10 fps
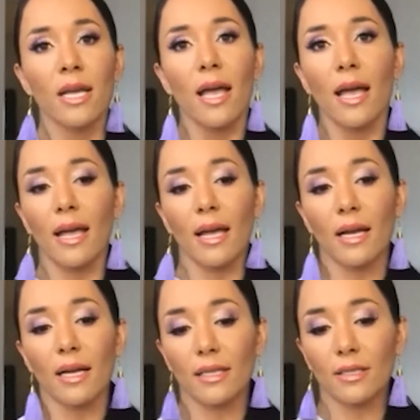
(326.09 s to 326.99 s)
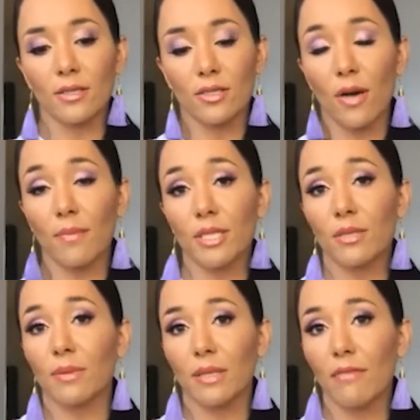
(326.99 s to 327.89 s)
and taught me to
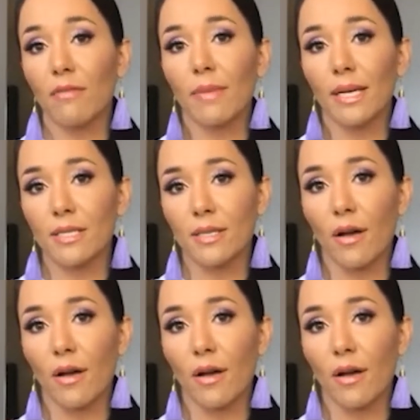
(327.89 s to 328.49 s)
believe in myself.